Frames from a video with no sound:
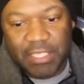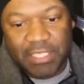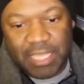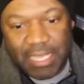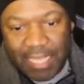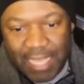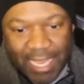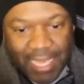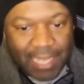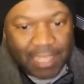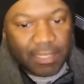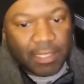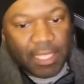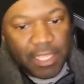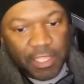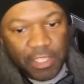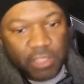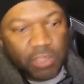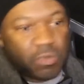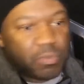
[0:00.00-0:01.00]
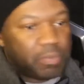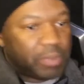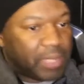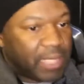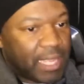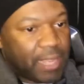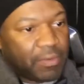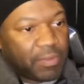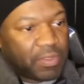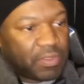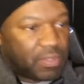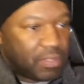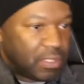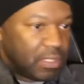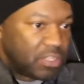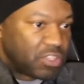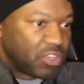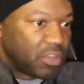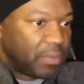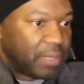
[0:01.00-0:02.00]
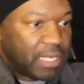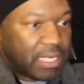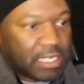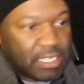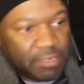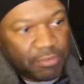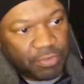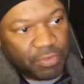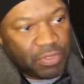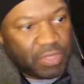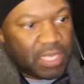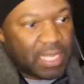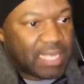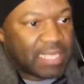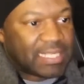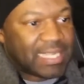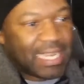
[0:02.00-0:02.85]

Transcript: They kind of let you play with so many different things.